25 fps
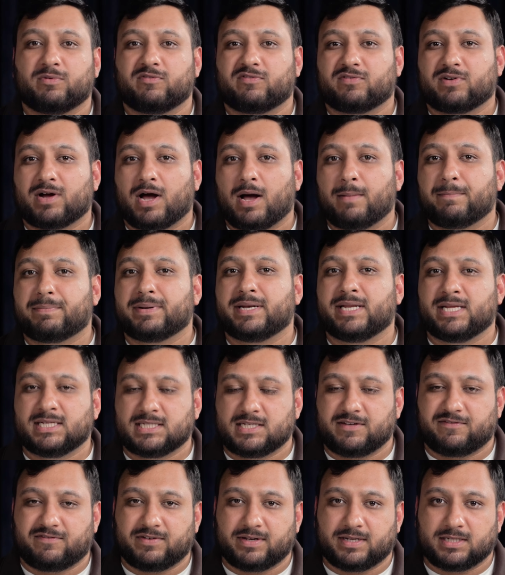of companies,
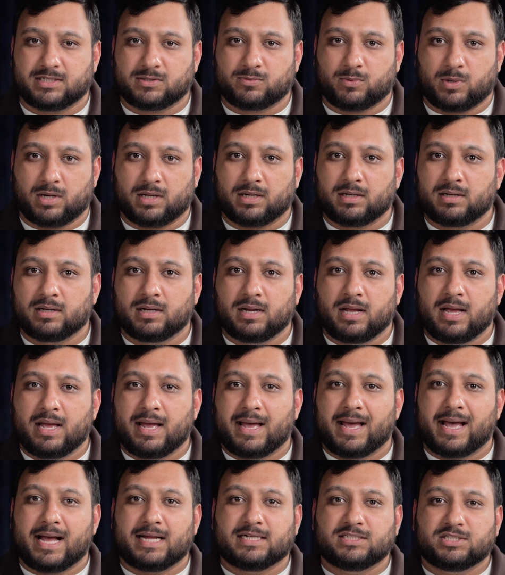if it is one,
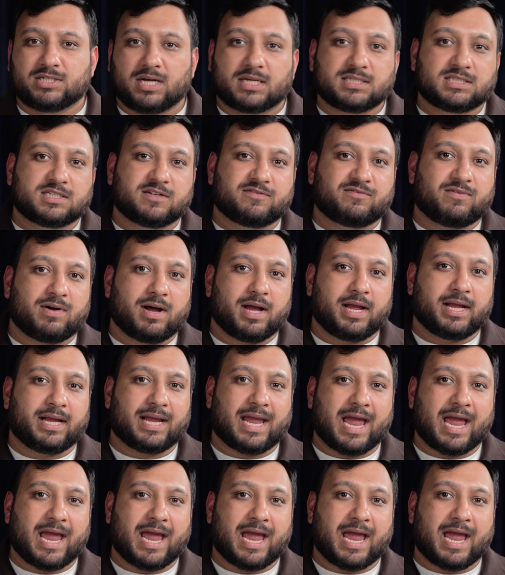and justifying